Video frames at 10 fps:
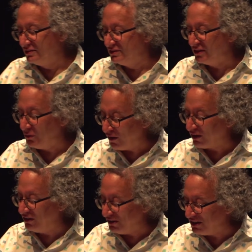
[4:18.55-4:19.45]
So
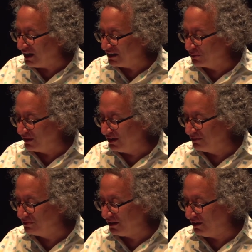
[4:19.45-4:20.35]
art could change what it
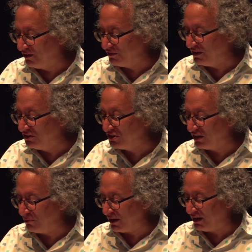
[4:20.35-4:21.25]
observed,
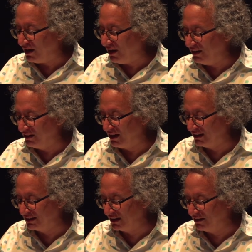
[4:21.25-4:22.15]
usually by
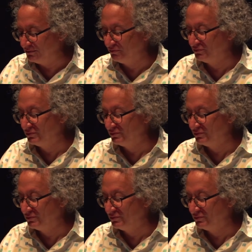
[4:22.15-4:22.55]
idealizing it.